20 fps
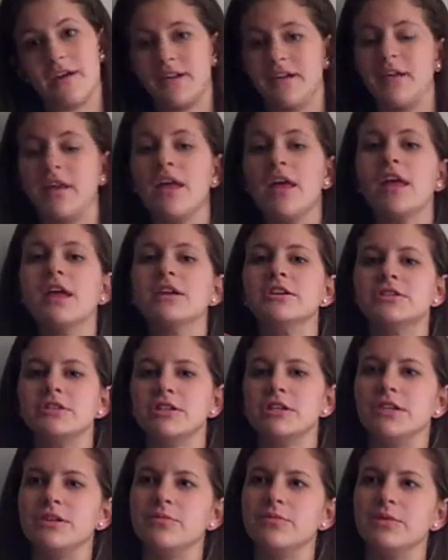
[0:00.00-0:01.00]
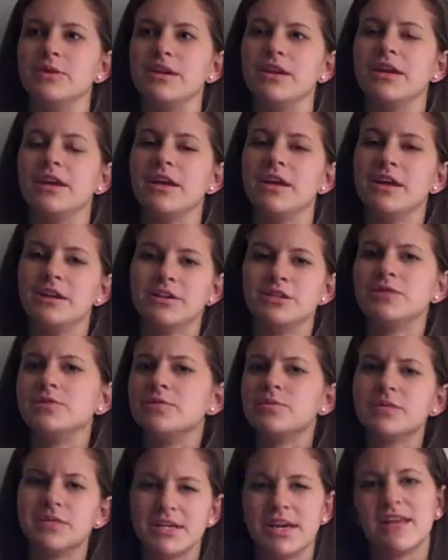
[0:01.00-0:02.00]
And she would
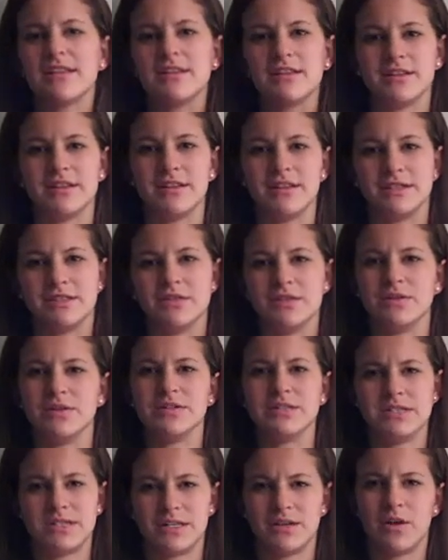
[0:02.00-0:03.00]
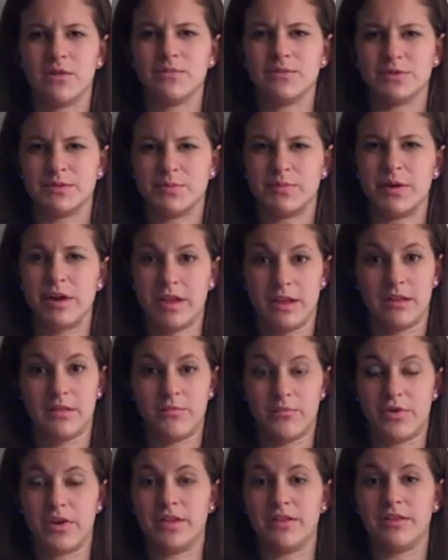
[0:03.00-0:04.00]
pretend that these students and almost
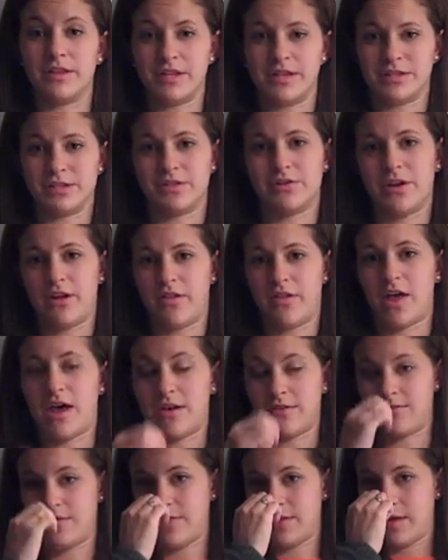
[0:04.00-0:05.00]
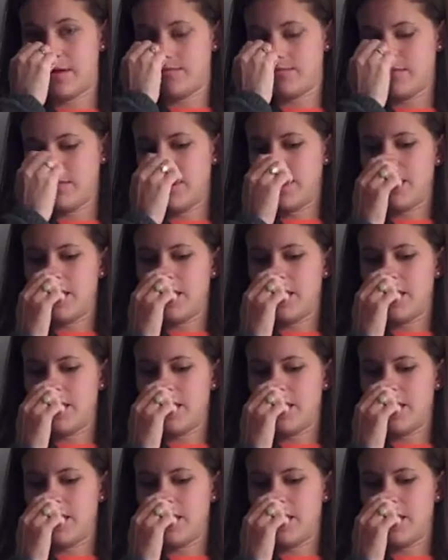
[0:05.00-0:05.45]
bring the history alive to them.